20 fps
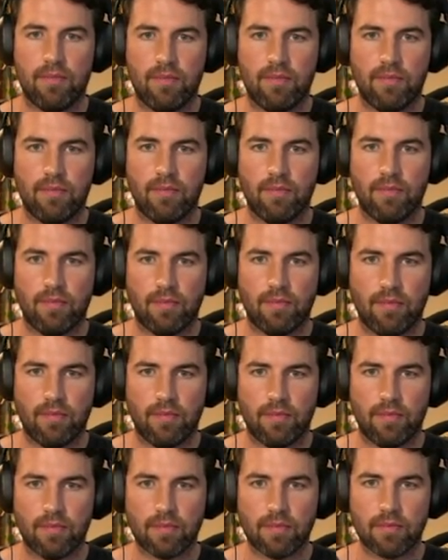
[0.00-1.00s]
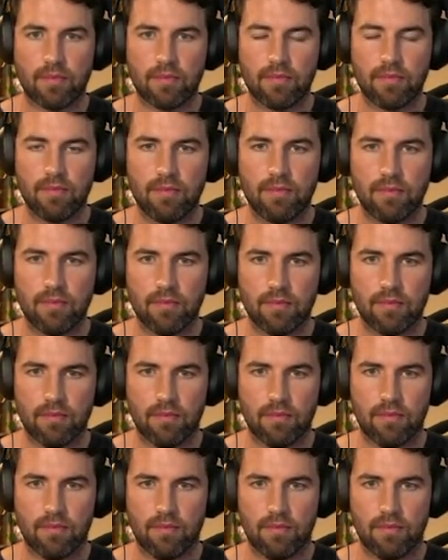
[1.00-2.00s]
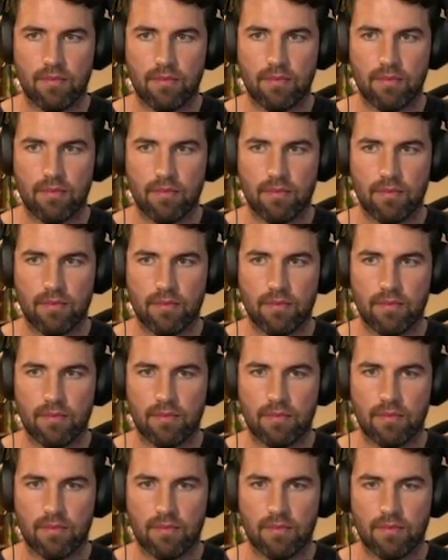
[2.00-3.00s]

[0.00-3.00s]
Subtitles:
The person shown says nothing.